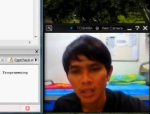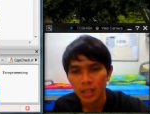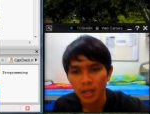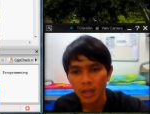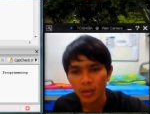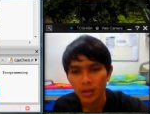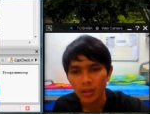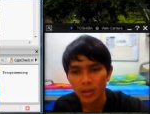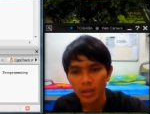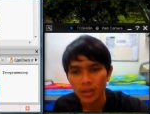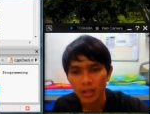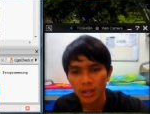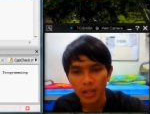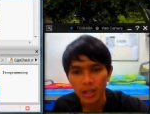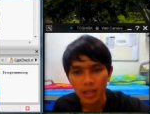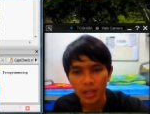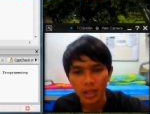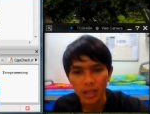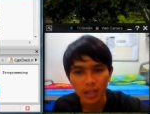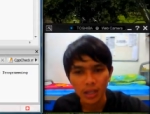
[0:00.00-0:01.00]
return
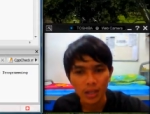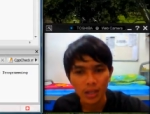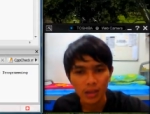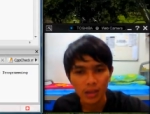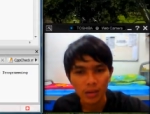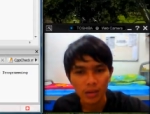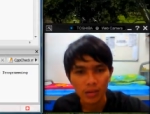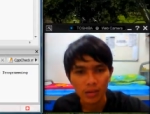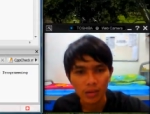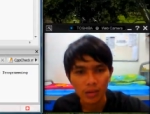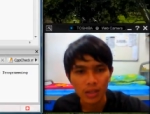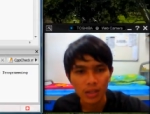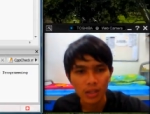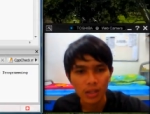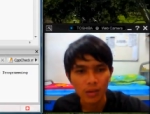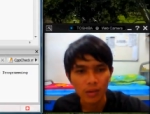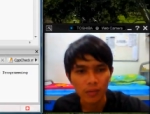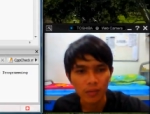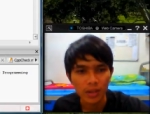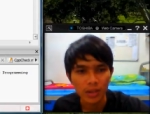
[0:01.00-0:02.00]
A, return the
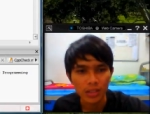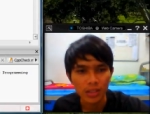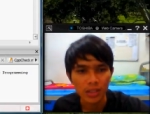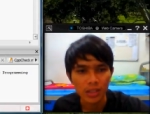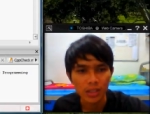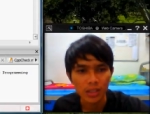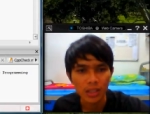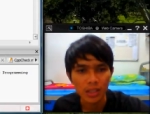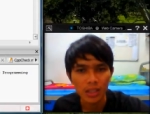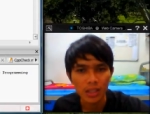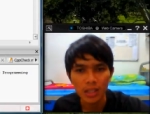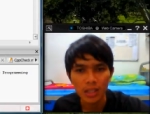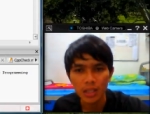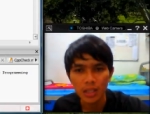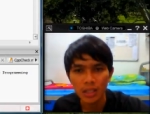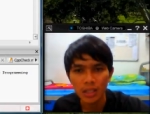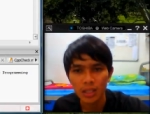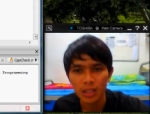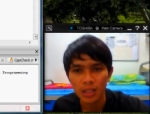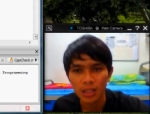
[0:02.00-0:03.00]
function A,
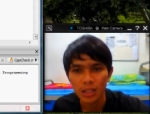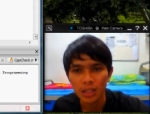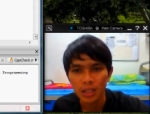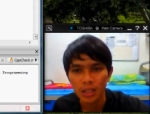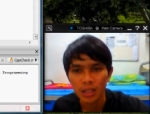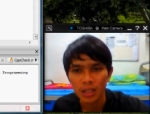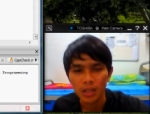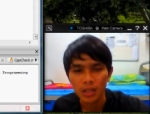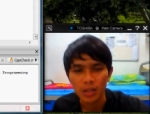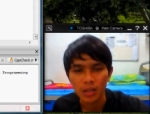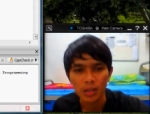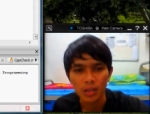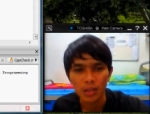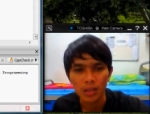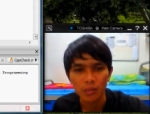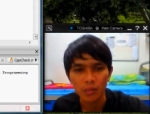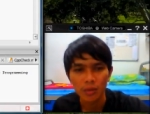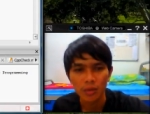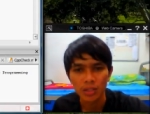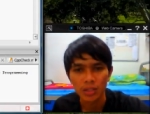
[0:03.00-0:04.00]
return
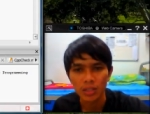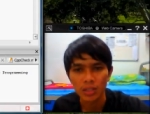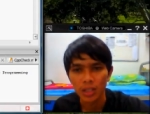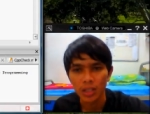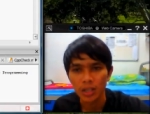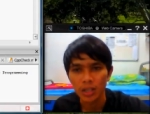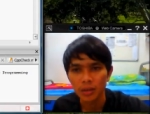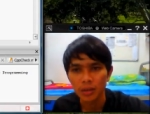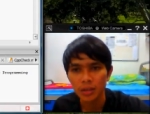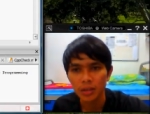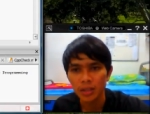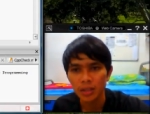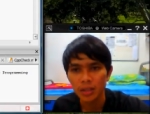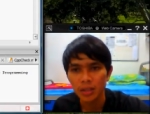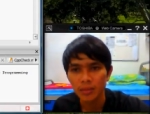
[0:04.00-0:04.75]
function area,